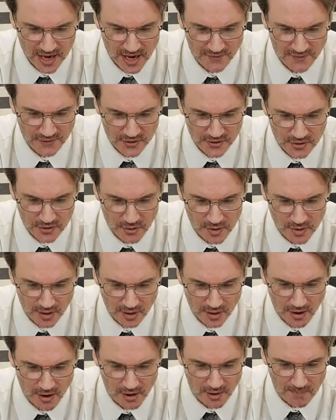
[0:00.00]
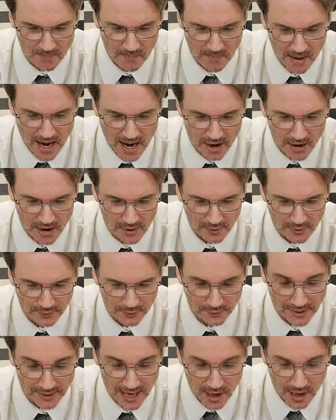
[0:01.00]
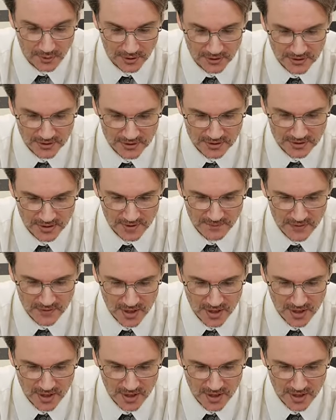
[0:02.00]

a few calomile flowers,